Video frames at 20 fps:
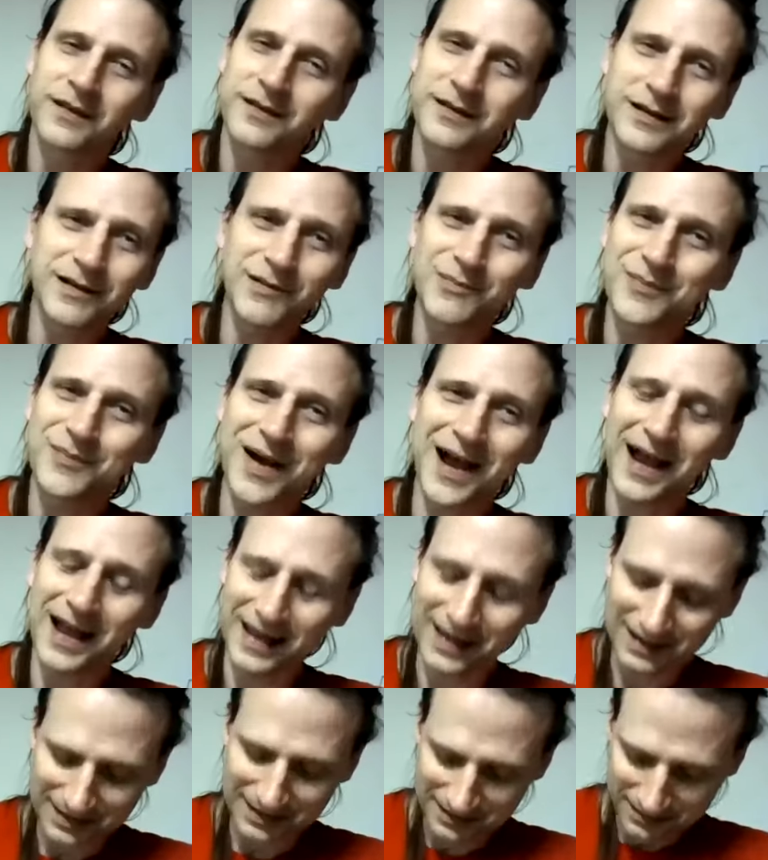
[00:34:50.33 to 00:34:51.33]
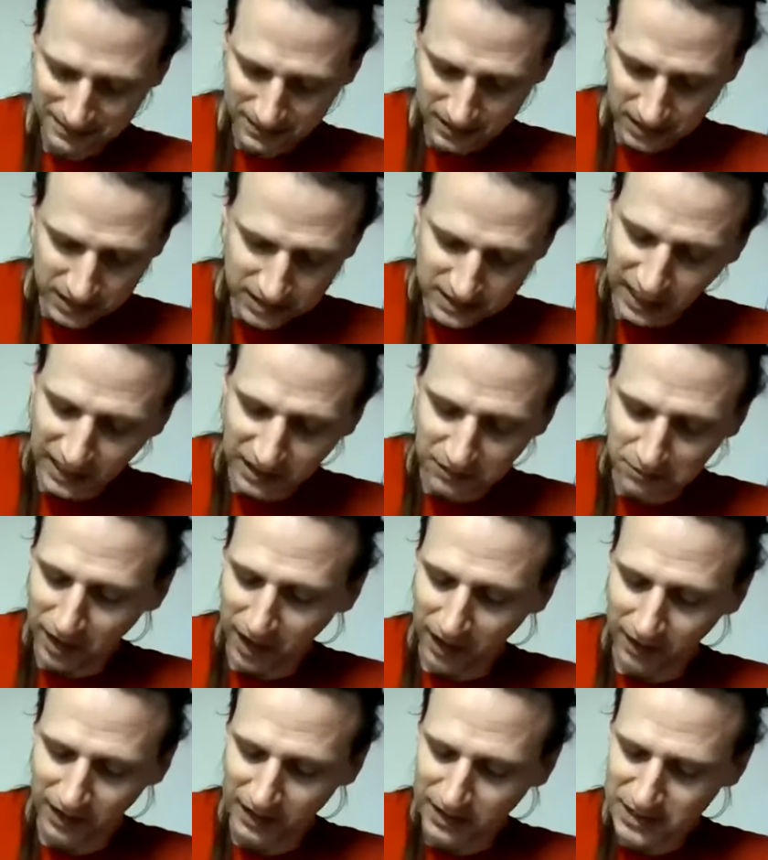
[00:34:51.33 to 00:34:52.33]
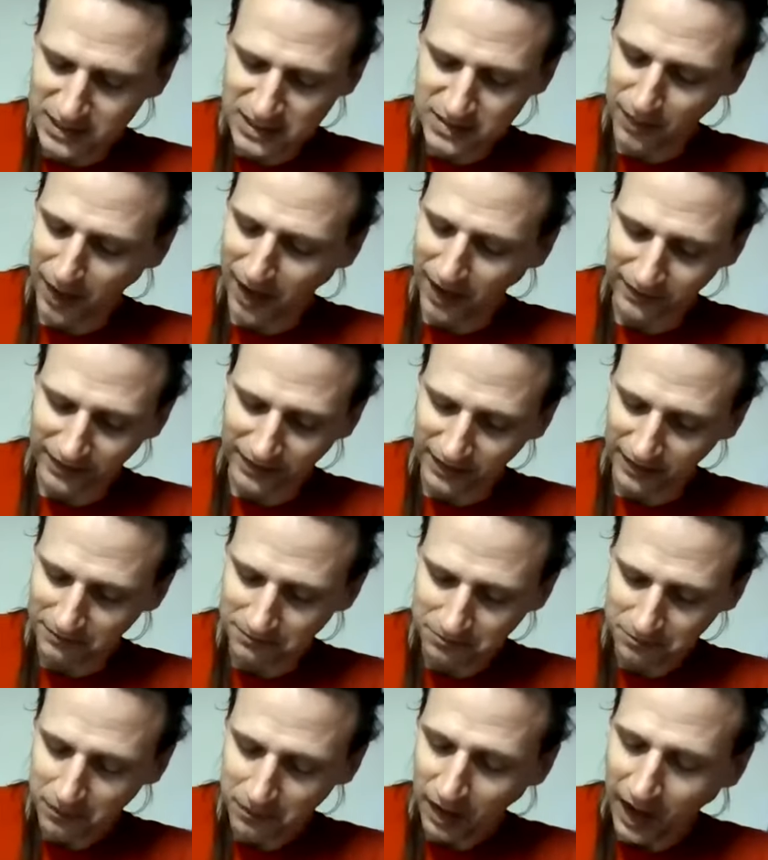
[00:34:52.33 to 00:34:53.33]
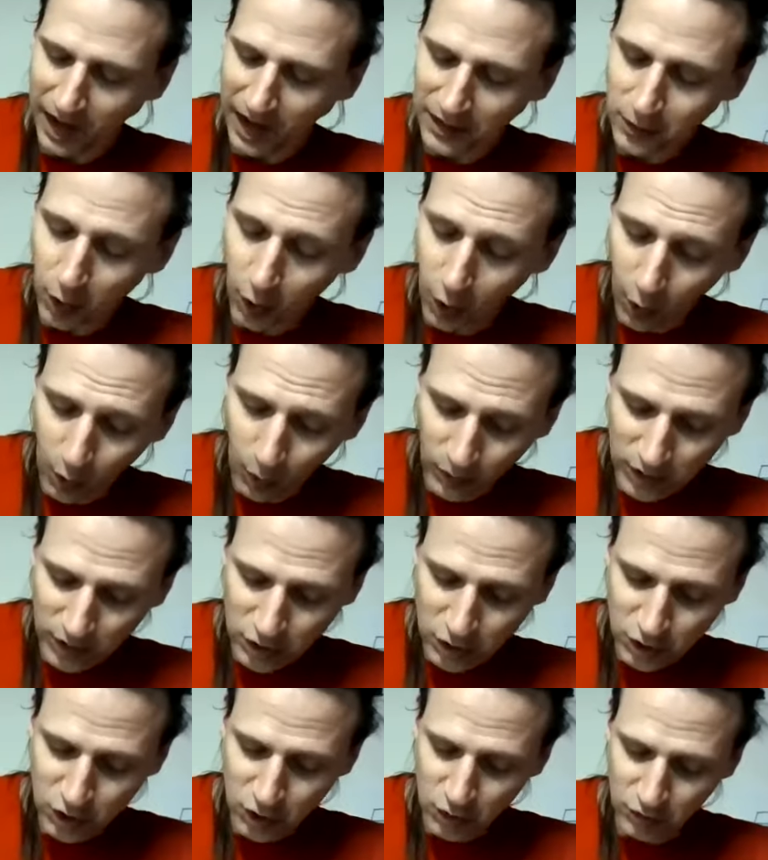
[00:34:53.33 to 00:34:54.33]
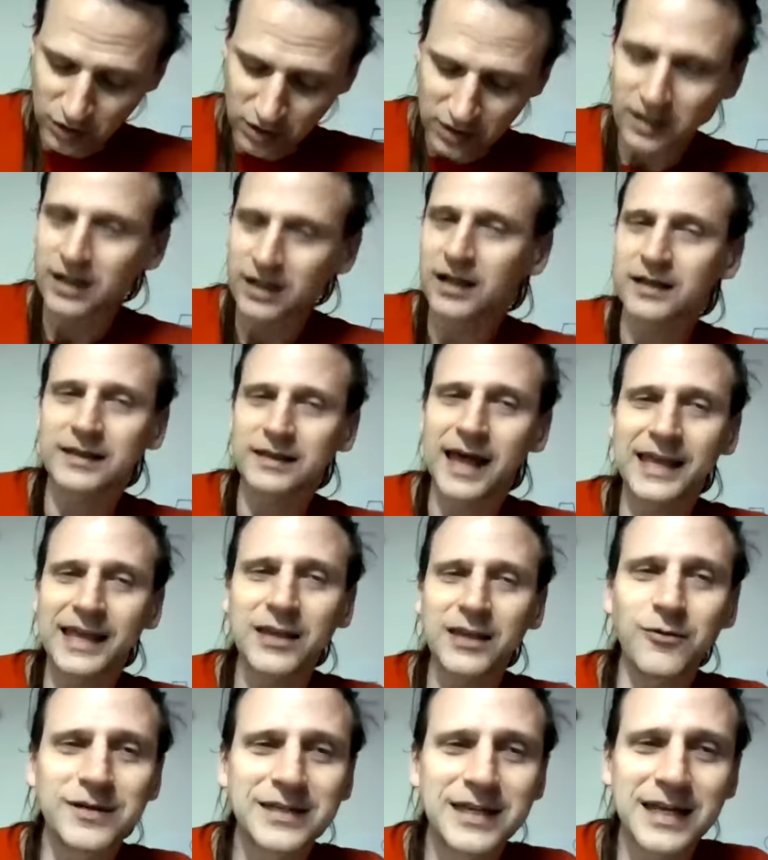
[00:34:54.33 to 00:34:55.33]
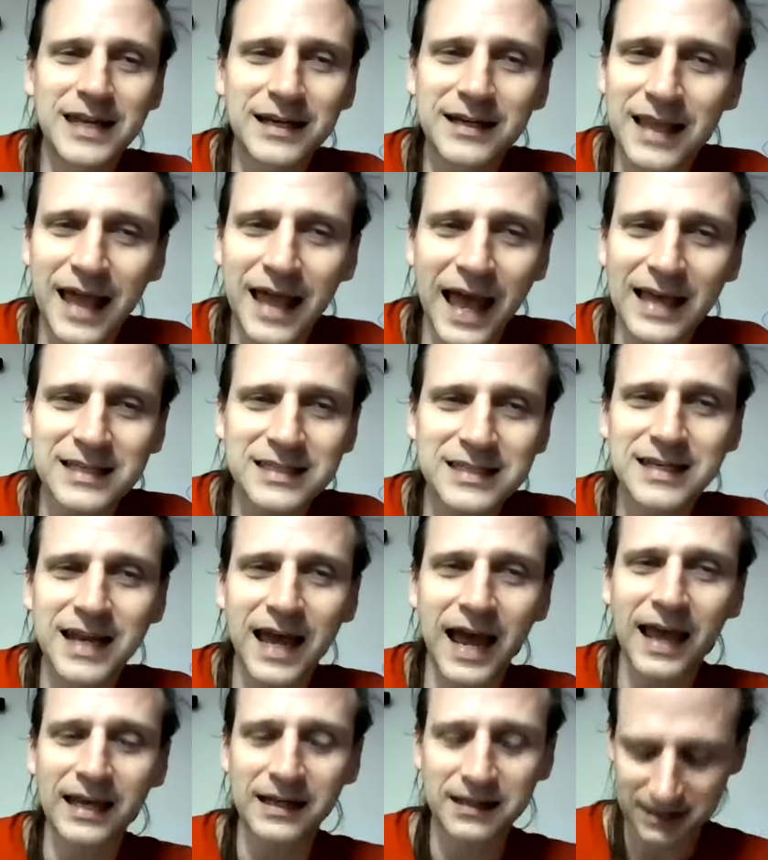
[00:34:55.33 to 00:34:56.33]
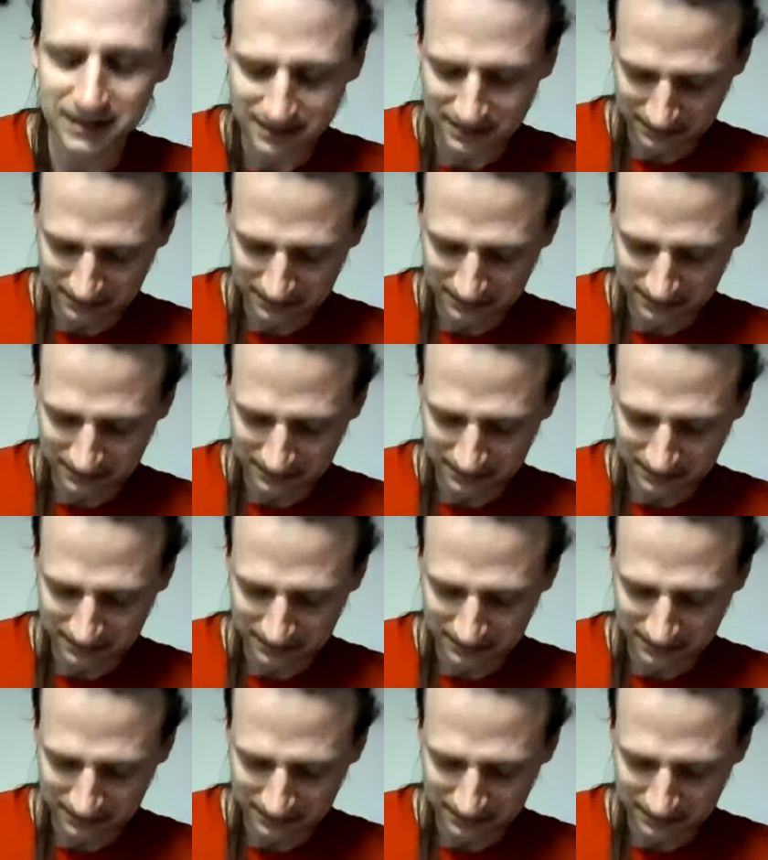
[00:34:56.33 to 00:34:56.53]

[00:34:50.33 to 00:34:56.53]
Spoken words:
"Goodbye," said Marian, smiling. and always shoot like you did last night."